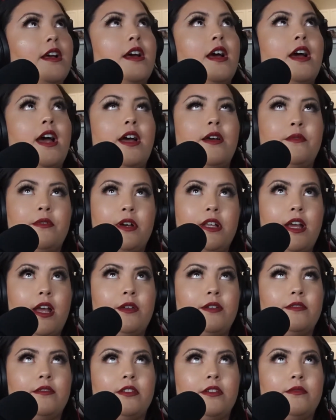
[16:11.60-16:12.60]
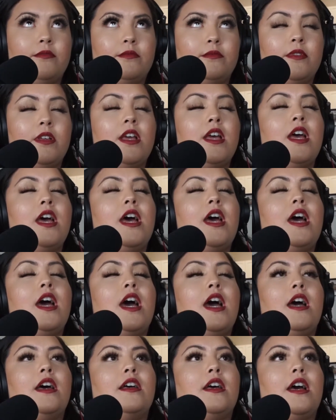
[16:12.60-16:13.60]
I don't know.
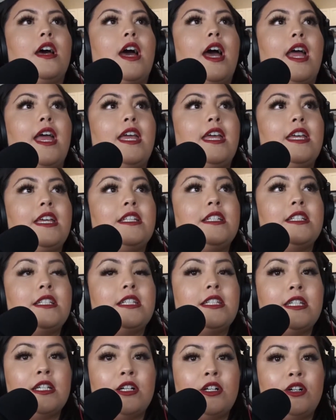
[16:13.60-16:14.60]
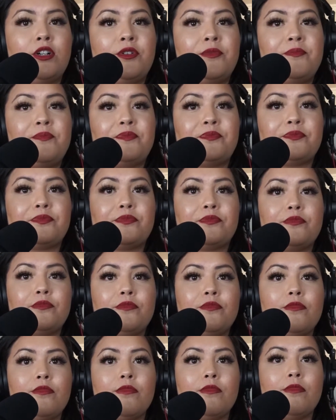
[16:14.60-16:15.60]
I can still
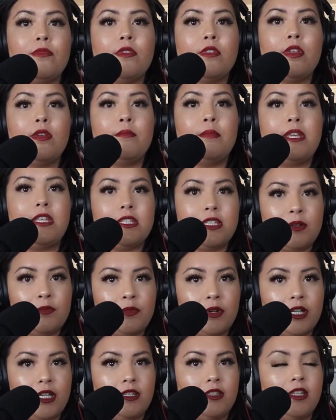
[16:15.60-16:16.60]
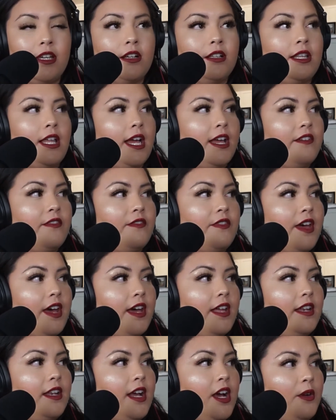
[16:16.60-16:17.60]
be someone in their life
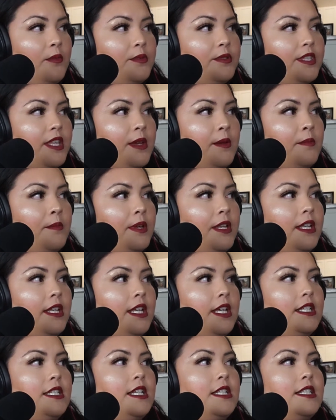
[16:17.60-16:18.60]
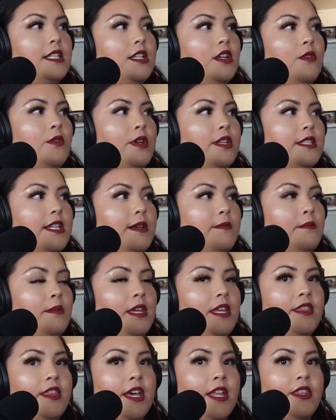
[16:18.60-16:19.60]
that helps them, but it doesn't always
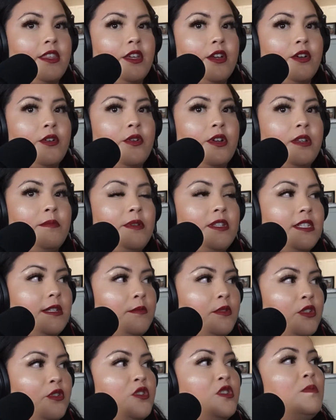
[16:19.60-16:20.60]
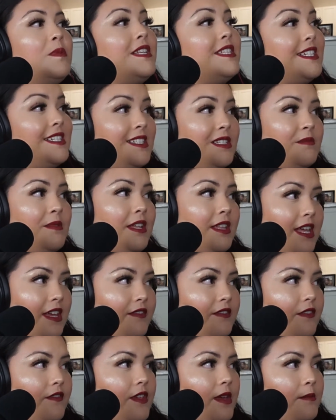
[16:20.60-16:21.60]
mean that they're going to be someone who speaks into my
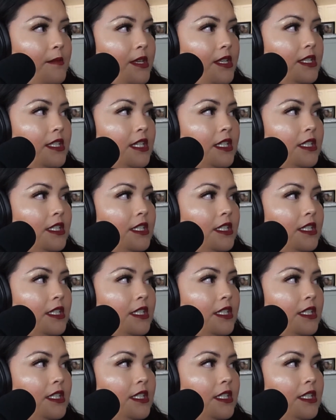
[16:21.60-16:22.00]
life, if that makes sense.